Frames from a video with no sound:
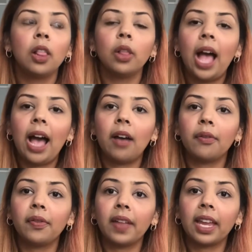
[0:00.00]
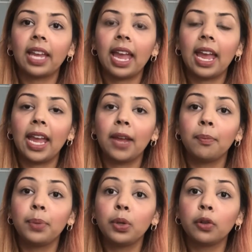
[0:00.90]
have like a
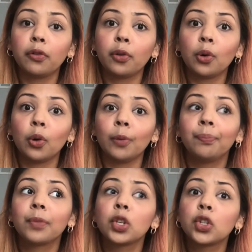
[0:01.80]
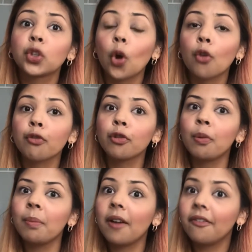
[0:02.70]
beautiful
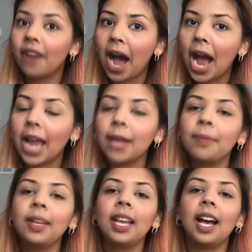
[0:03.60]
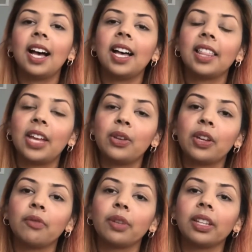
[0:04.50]
showroom vibe that you
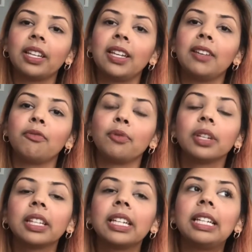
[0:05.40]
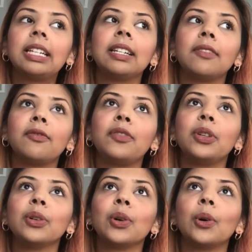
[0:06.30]
can really, really
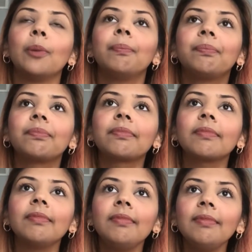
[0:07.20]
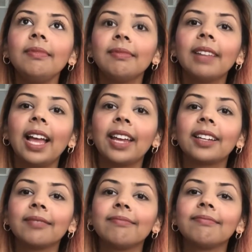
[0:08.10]
feel
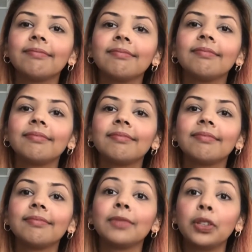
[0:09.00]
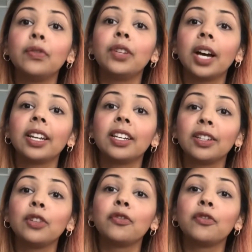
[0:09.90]
like you've done it, you've